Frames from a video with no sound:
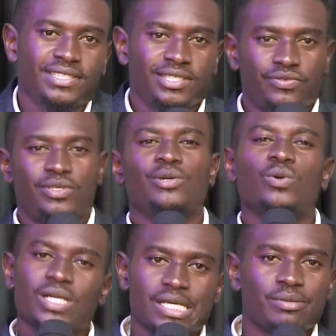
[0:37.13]
You're very
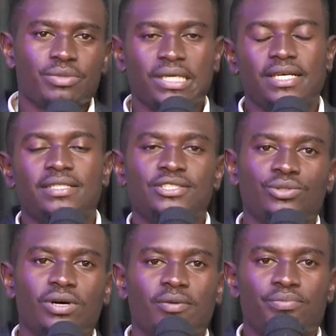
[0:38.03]
welcome again
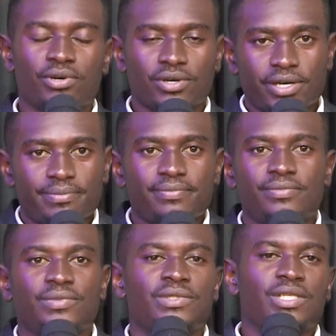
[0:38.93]
to our
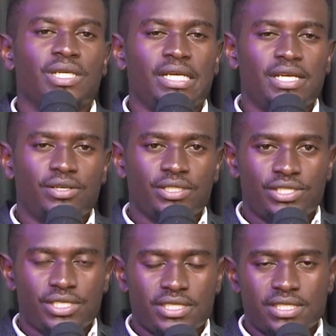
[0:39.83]
program, Hearing
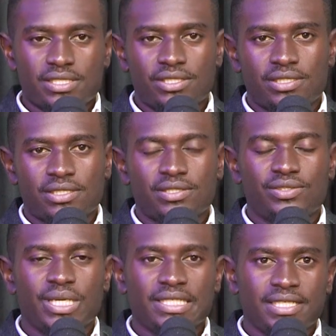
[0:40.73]
Jesus,
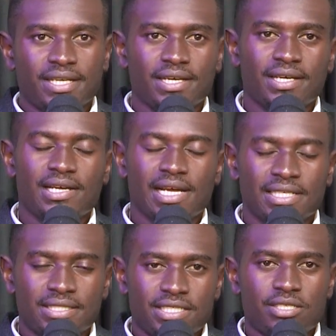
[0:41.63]
right here
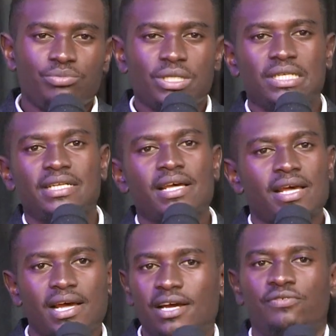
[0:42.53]
at TBN
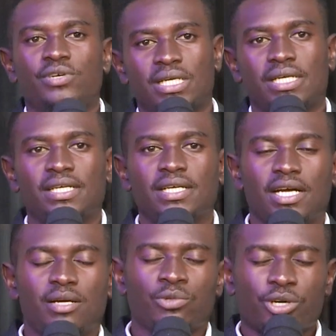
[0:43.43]
Africa.
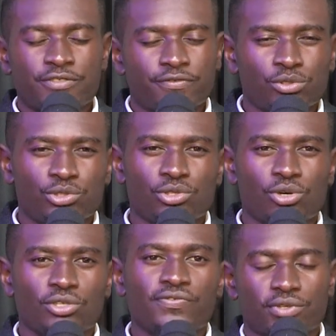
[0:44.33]
I'm grateful to
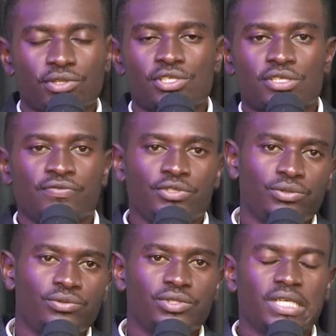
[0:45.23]
God for those of
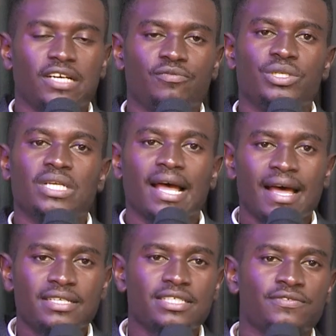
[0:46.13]
you that have been
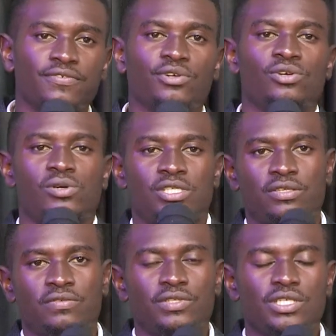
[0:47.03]
ardent
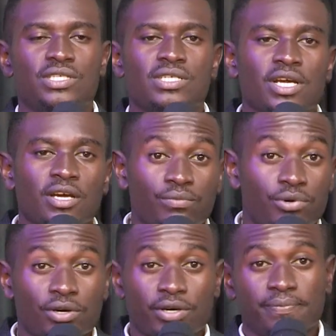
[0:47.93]
followers of this
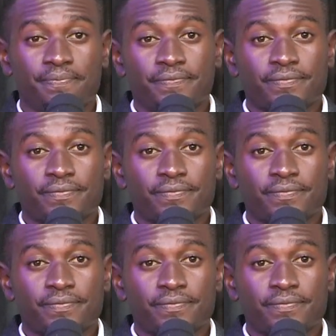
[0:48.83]
program.